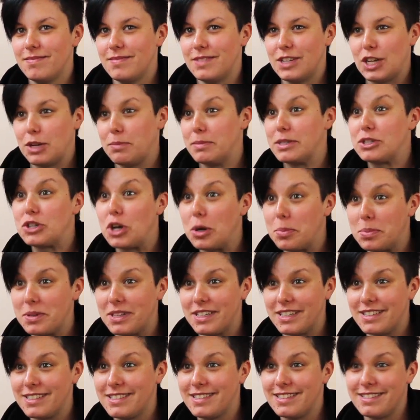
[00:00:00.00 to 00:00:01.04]
you know,
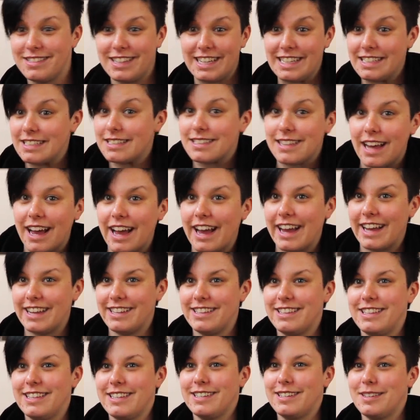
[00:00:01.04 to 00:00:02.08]
metropolis
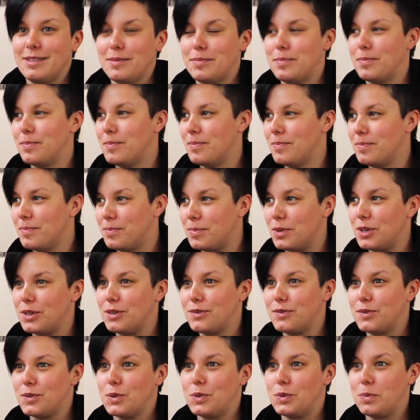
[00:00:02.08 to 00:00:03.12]
inside the
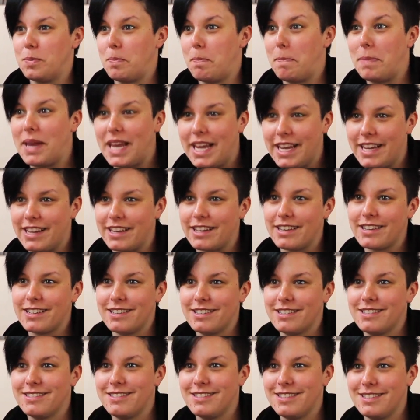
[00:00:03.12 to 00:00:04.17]
beautiful,
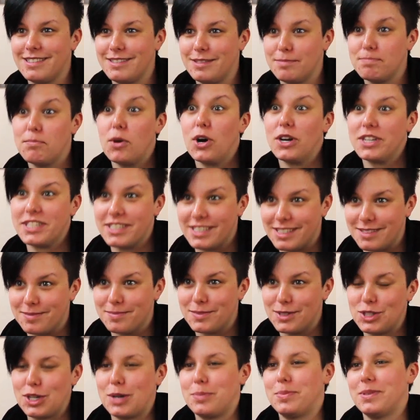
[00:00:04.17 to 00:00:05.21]
big, modern
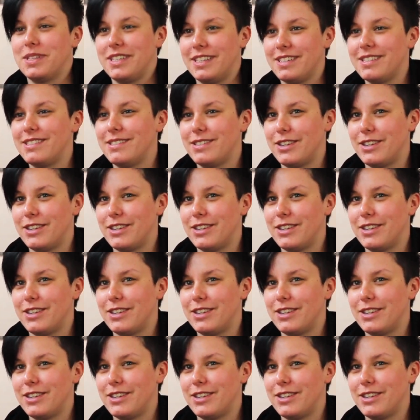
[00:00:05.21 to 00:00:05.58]
metropolis.